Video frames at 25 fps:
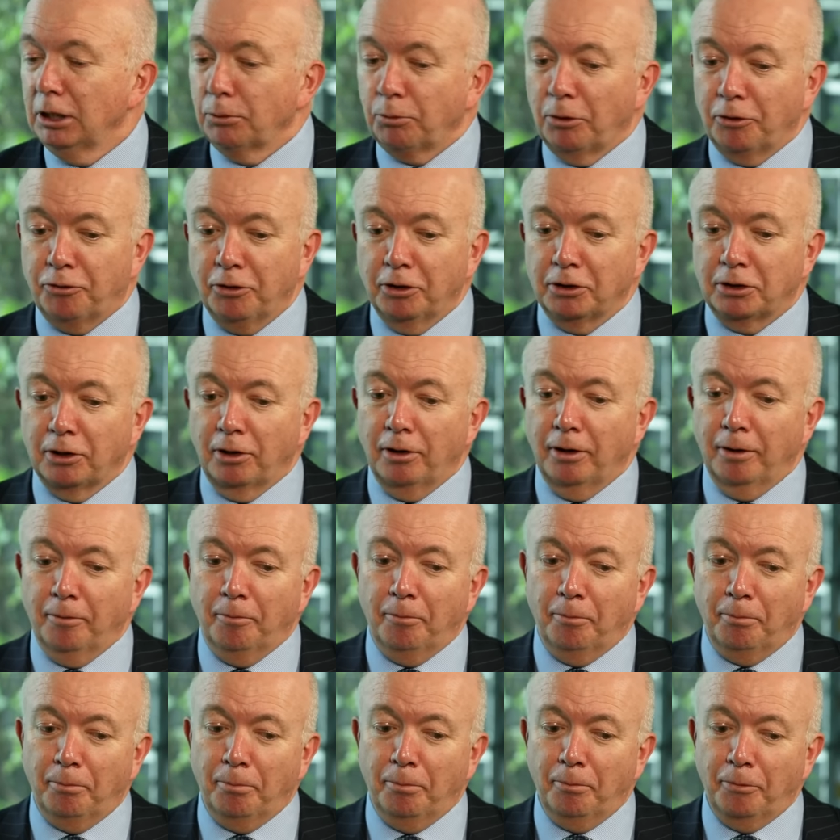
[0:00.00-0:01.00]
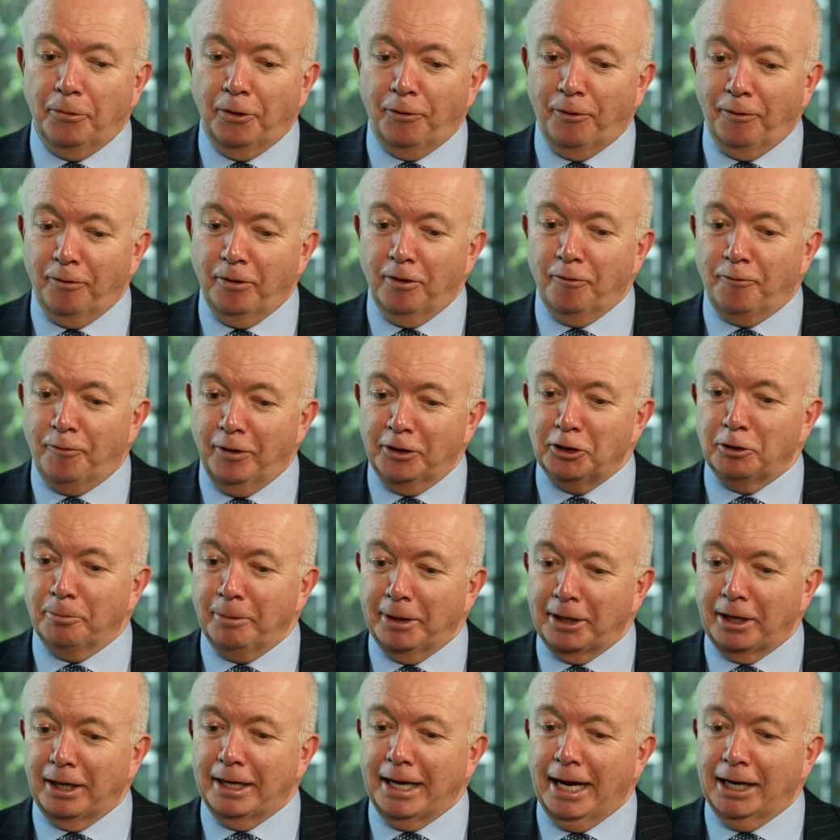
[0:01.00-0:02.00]
We think they're
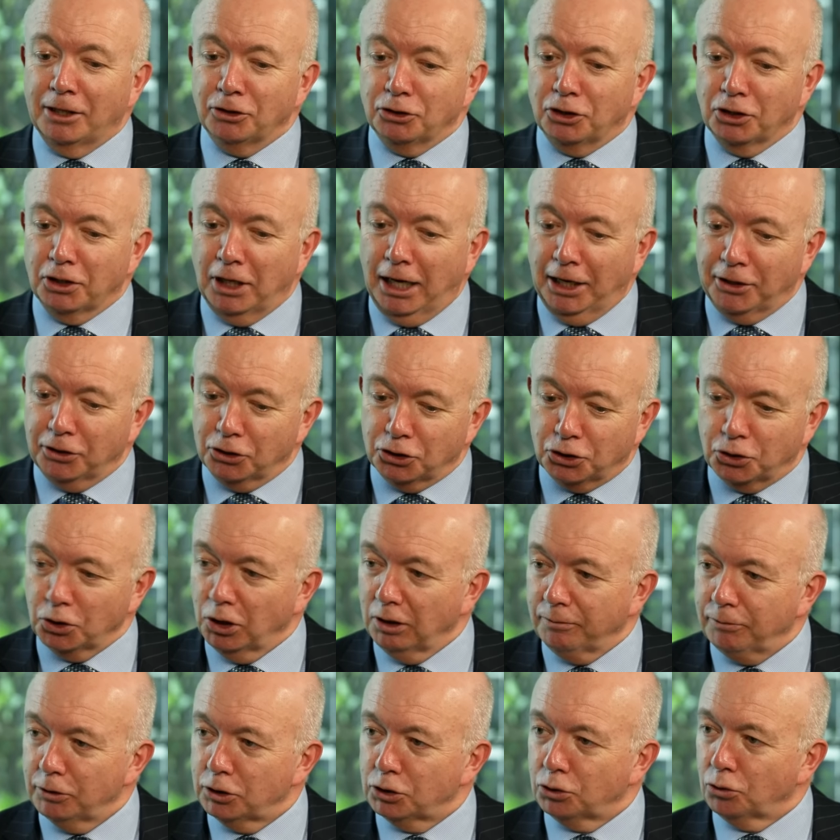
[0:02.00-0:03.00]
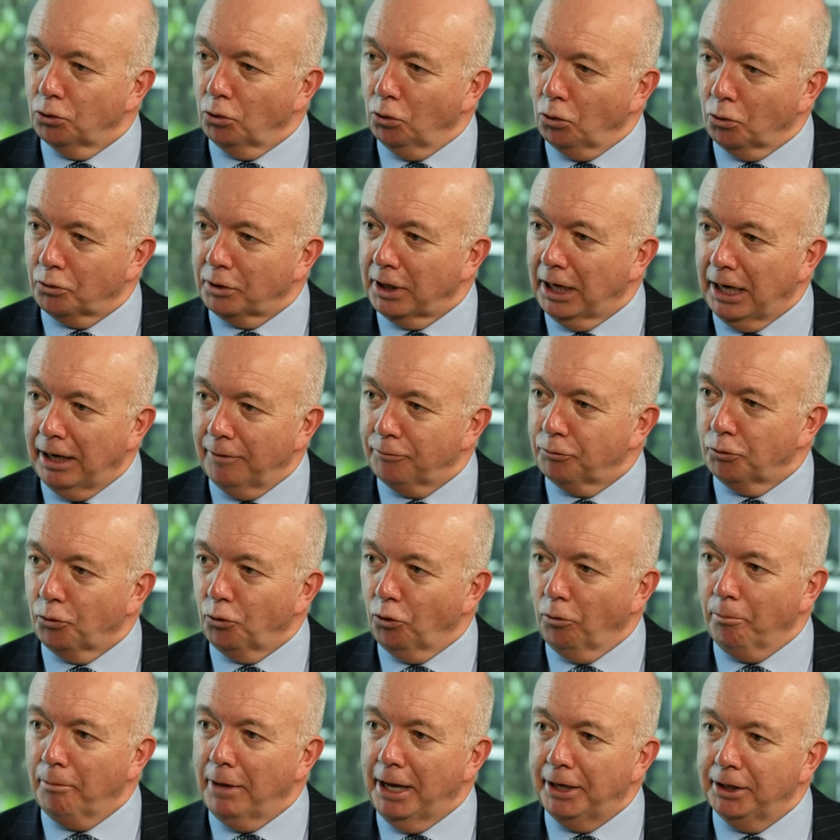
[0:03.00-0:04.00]
fundamentally underserviced or looked
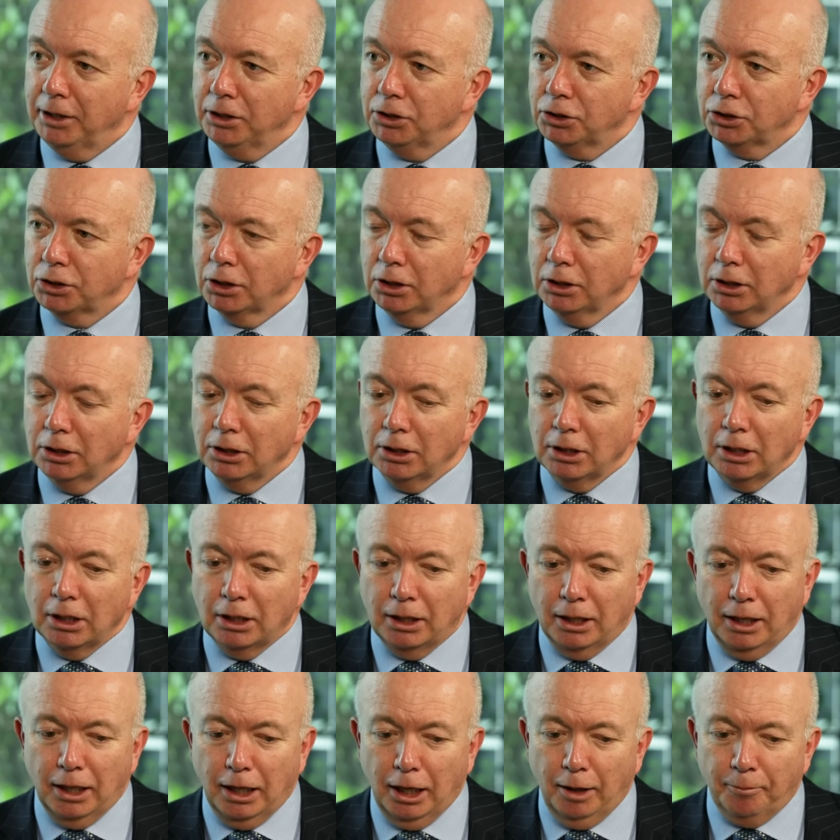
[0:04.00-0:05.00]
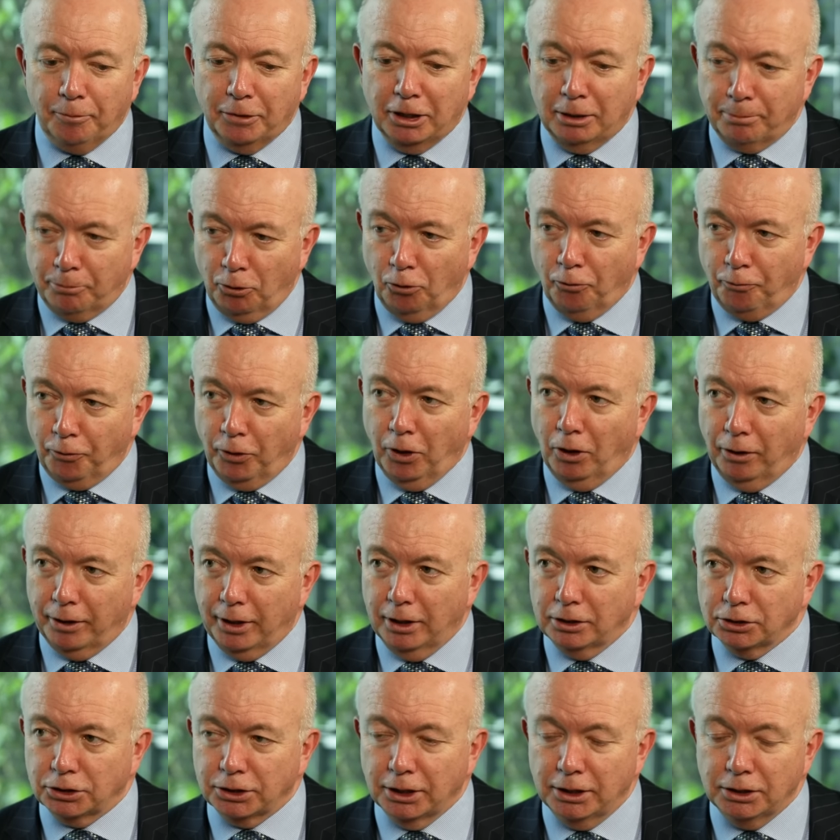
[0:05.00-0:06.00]
after or managed in a
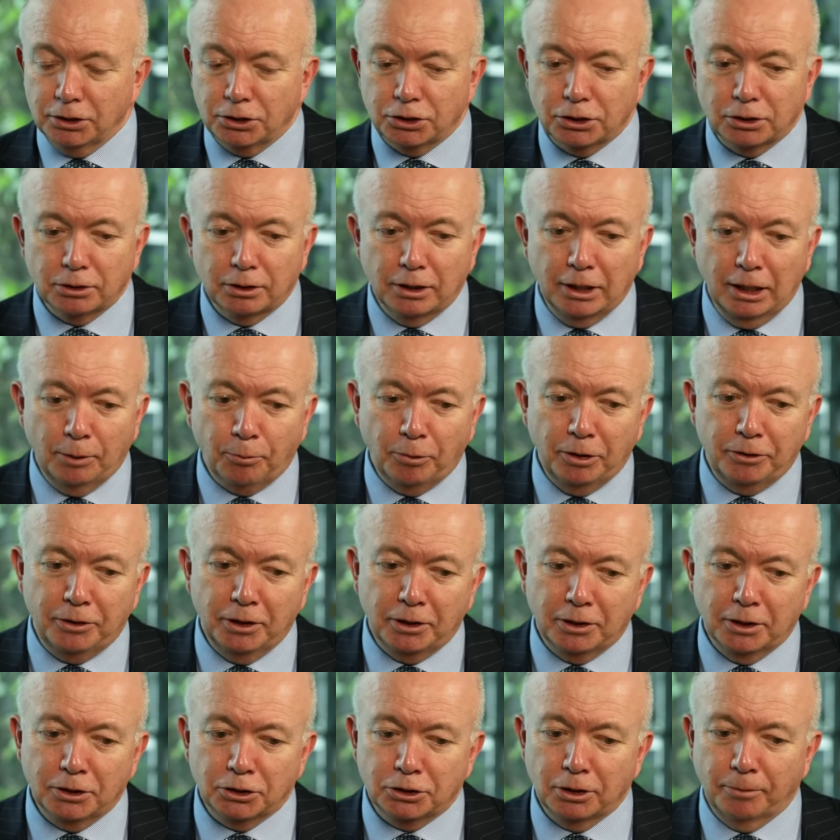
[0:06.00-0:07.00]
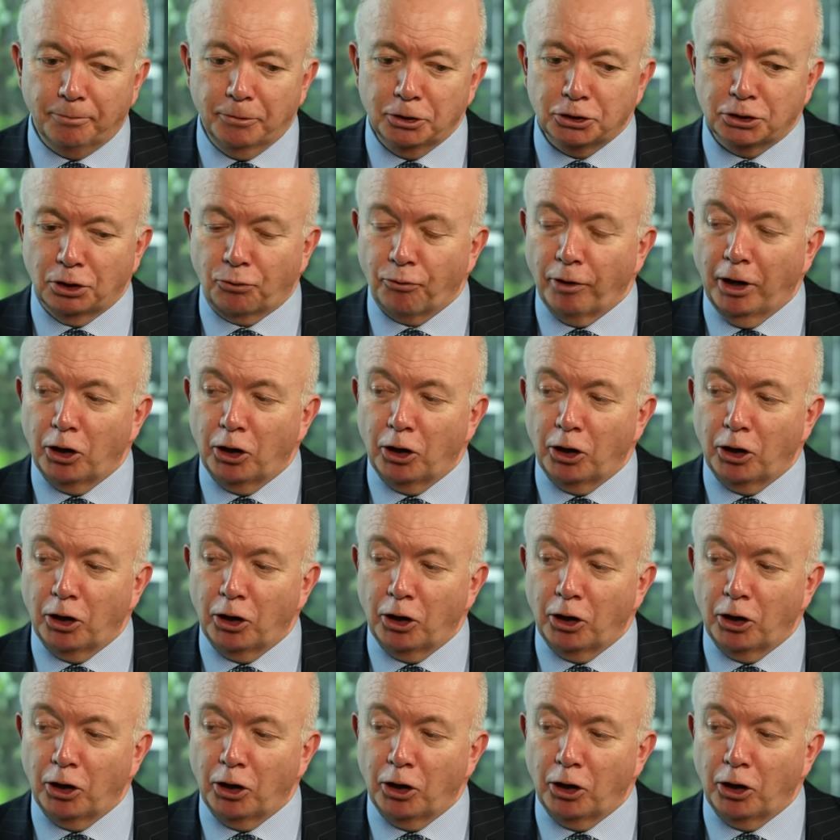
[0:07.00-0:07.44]
portfolio sense. And we think there's a